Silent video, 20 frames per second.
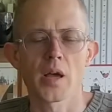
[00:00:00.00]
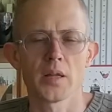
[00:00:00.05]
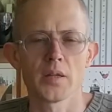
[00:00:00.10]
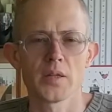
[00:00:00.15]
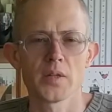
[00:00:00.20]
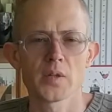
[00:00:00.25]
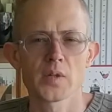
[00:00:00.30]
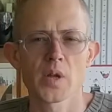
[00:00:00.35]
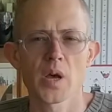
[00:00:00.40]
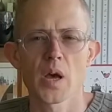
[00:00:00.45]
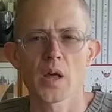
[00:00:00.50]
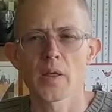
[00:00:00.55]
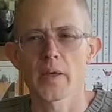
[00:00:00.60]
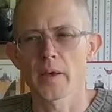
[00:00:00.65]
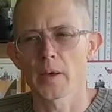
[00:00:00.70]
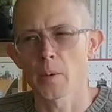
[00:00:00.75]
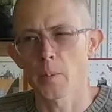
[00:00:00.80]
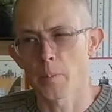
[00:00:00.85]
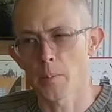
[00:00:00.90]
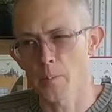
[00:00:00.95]
At least not
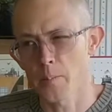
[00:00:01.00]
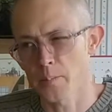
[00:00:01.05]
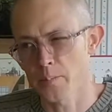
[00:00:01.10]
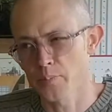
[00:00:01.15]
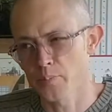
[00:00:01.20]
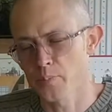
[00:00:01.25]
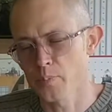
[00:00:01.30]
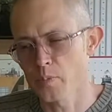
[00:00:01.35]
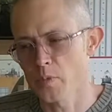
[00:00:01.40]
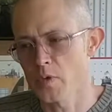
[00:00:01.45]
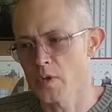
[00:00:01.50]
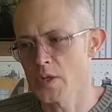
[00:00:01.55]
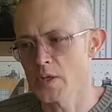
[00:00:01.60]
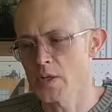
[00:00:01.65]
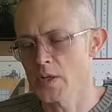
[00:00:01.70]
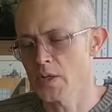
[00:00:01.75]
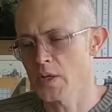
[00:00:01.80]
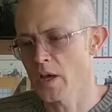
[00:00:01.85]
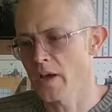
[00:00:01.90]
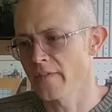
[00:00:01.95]
like, they
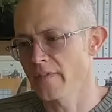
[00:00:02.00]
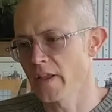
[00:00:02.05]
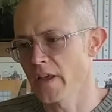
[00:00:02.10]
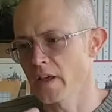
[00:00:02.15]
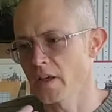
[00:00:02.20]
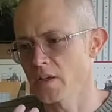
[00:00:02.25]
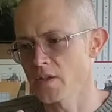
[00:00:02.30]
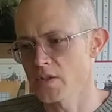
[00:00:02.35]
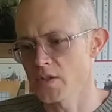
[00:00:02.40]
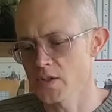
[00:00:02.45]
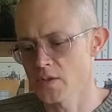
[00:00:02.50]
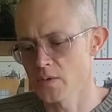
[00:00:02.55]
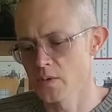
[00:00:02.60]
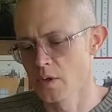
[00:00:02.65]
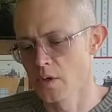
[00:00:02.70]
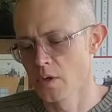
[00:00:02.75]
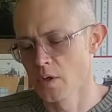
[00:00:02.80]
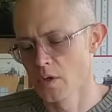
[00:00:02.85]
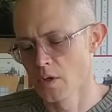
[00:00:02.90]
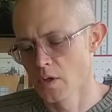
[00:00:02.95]
tend to have like a
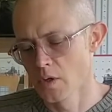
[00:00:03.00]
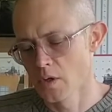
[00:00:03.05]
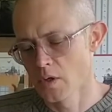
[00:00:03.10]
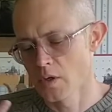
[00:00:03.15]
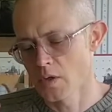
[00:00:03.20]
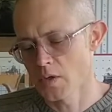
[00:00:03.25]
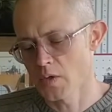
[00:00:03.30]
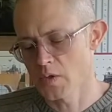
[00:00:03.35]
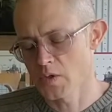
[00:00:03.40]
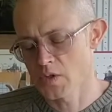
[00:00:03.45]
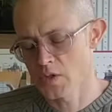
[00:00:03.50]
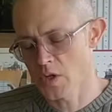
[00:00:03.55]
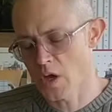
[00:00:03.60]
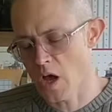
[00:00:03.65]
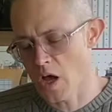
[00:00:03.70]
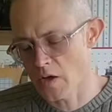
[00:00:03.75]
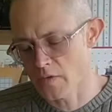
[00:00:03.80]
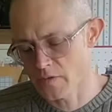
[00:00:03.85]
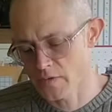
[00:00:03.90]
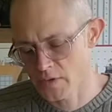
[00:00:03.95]

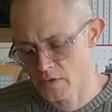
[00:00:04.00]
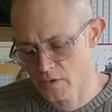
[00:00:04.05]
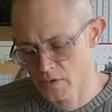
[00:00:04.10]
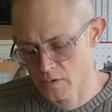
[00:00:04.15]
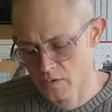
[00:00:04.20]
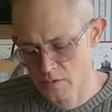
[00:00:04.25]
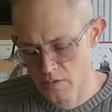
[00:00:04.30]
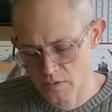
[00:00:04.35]
soft